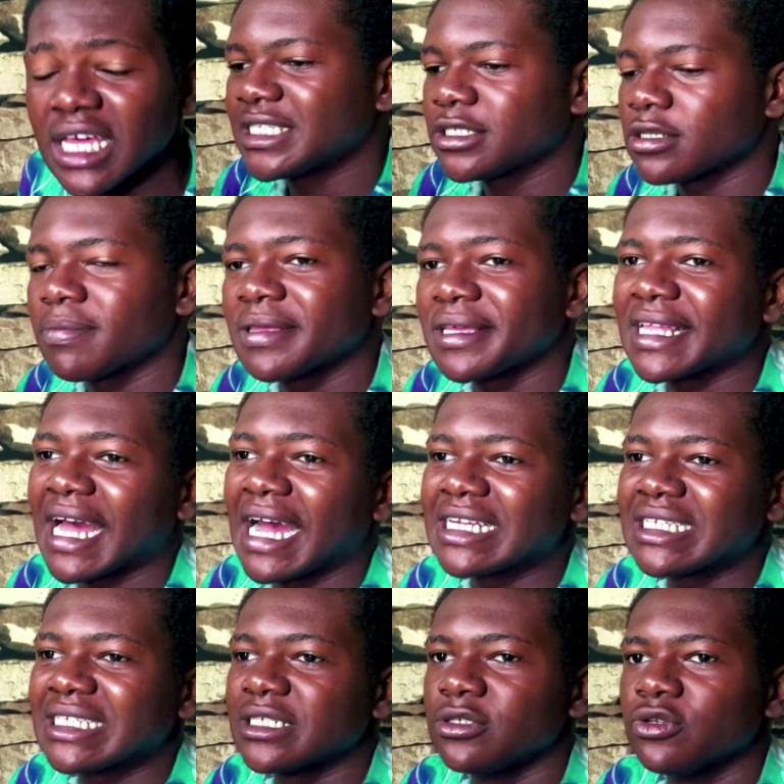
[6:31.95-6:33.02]
It's something
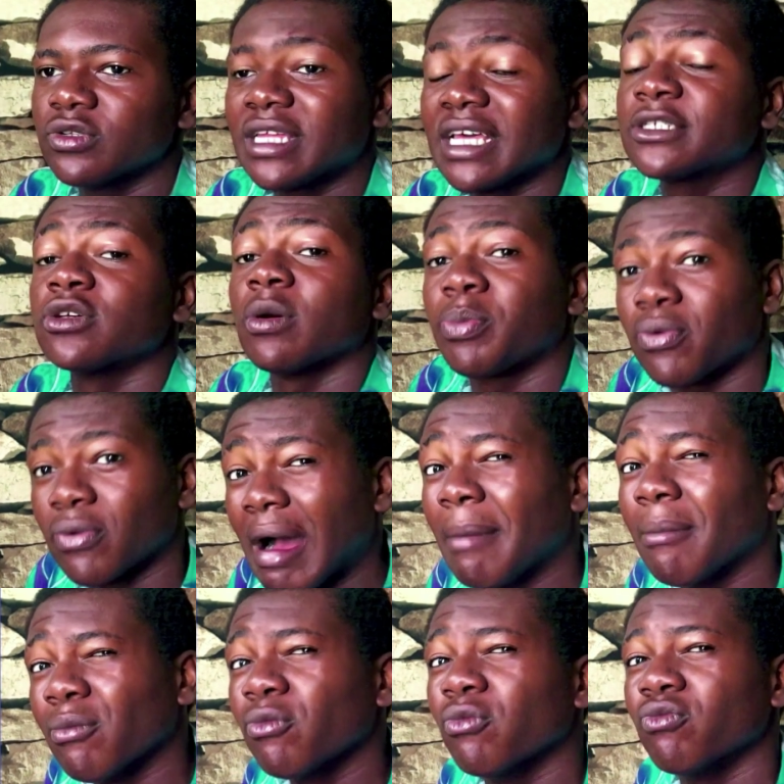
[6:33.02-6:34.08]
that takes up
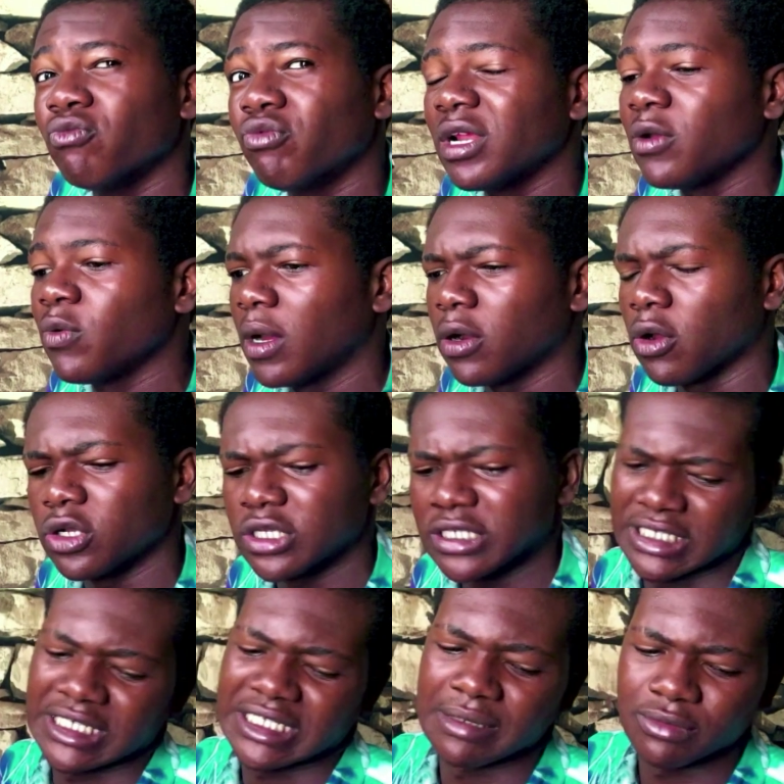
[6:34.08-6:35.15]
RAM really well on the
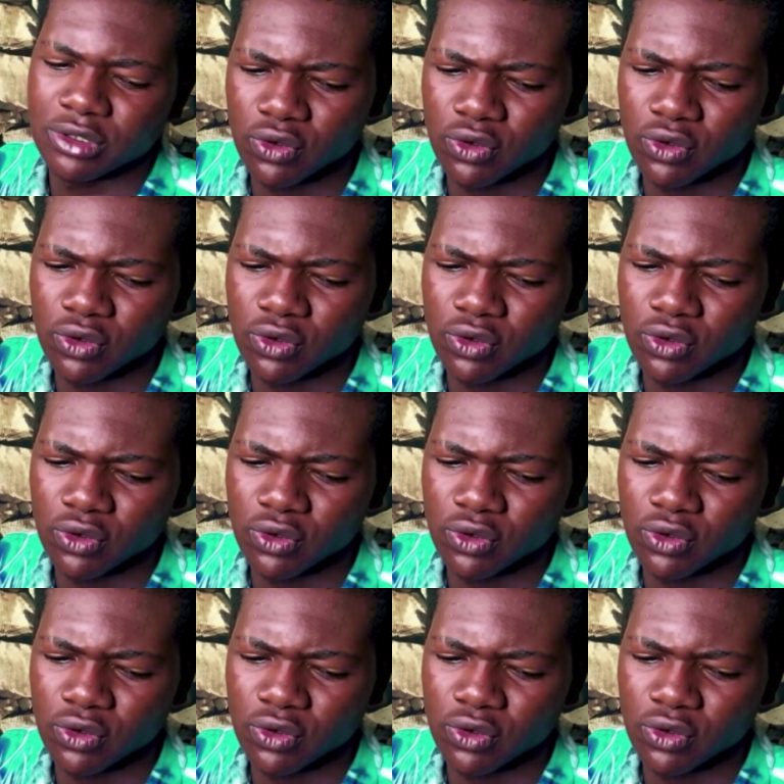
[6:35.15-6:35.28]
system.